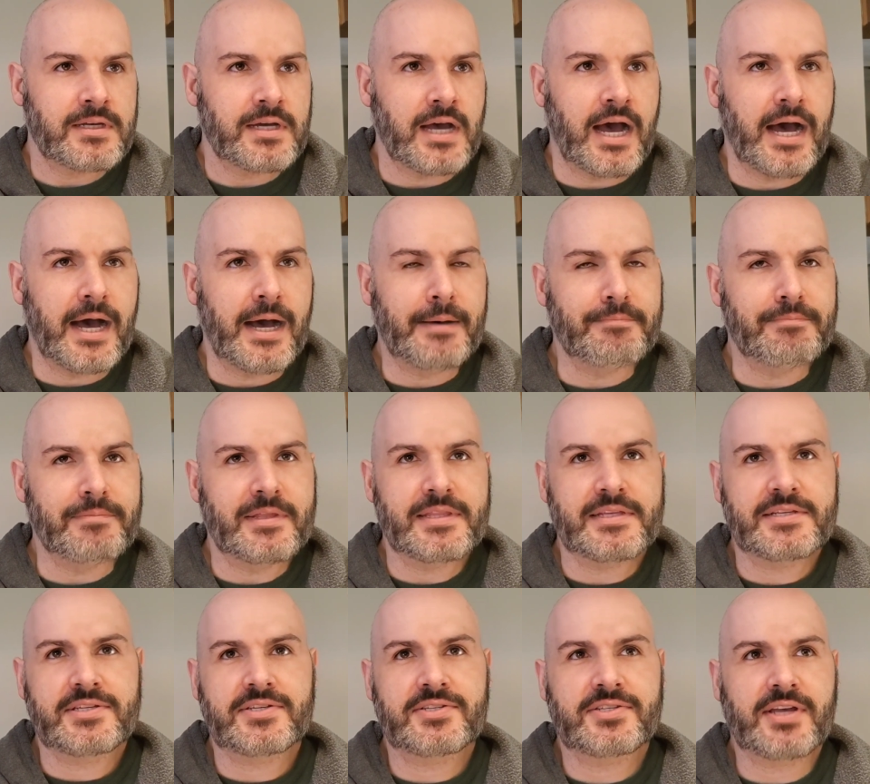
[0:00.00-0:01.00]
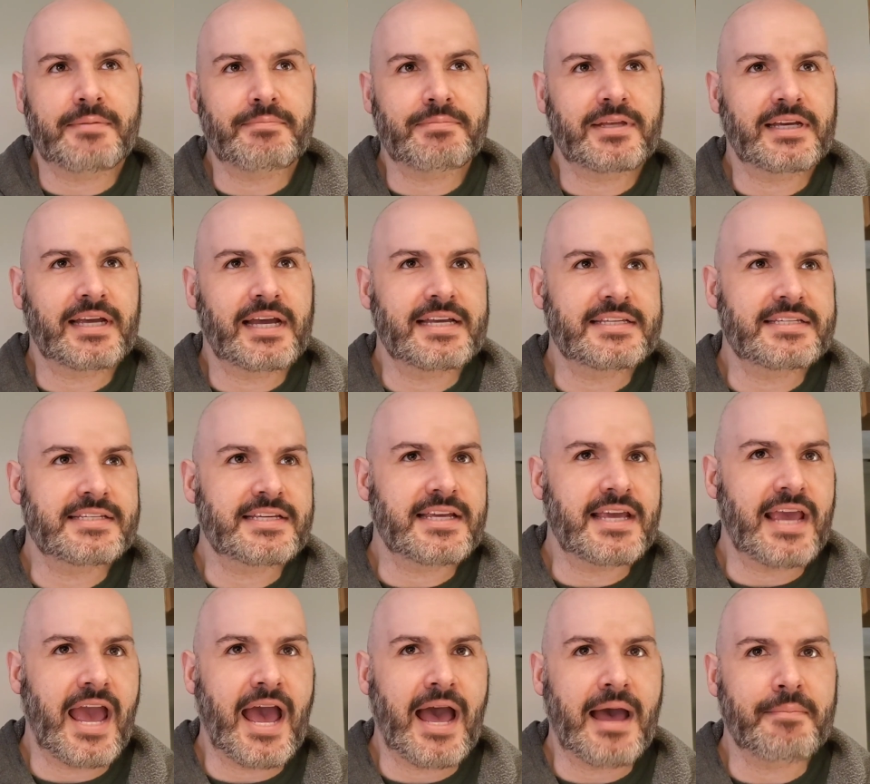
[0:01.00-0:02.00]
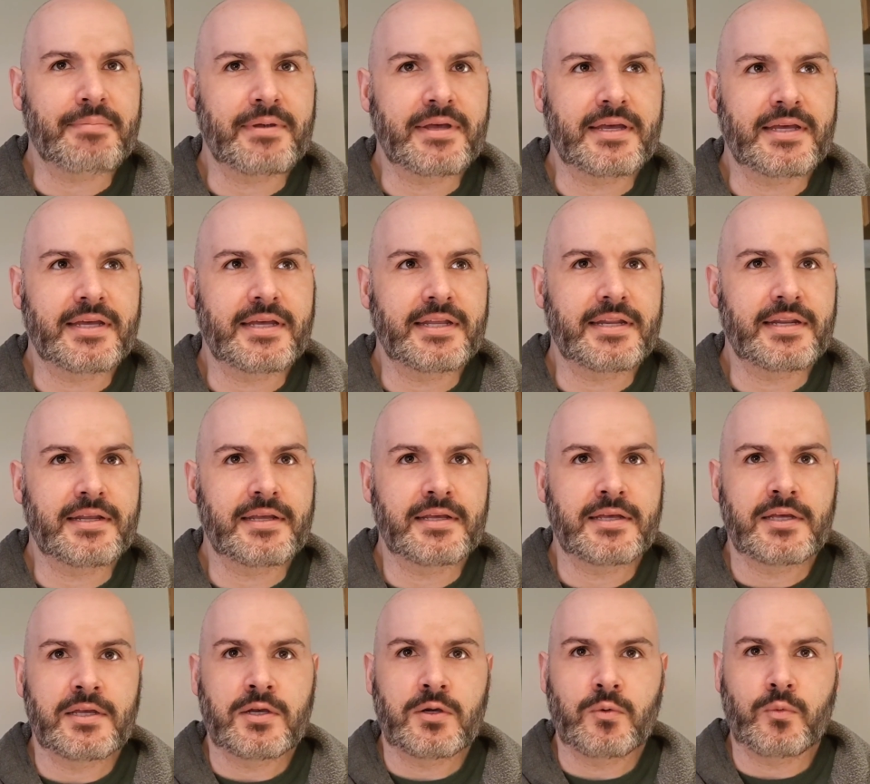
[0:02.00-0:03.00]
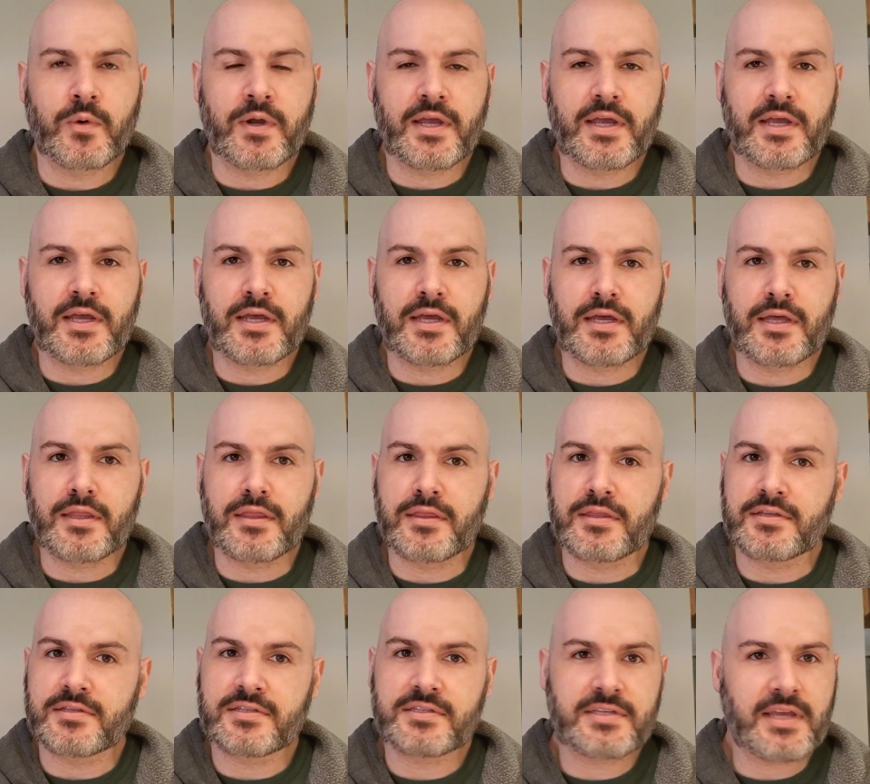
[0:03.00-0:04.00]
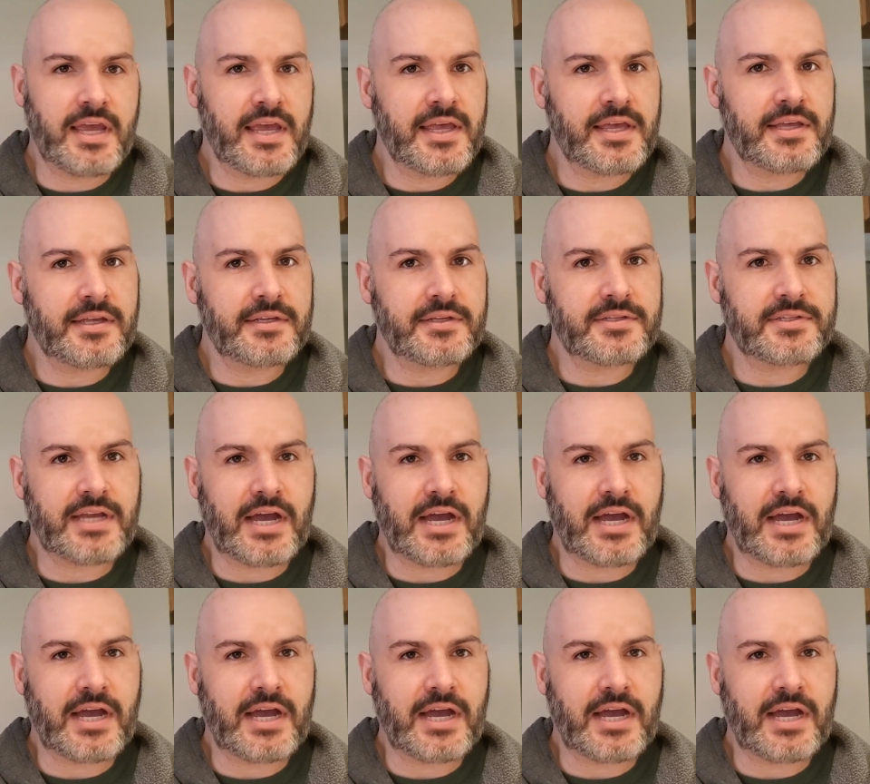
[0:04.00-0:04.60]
And this is something I see happen with sales,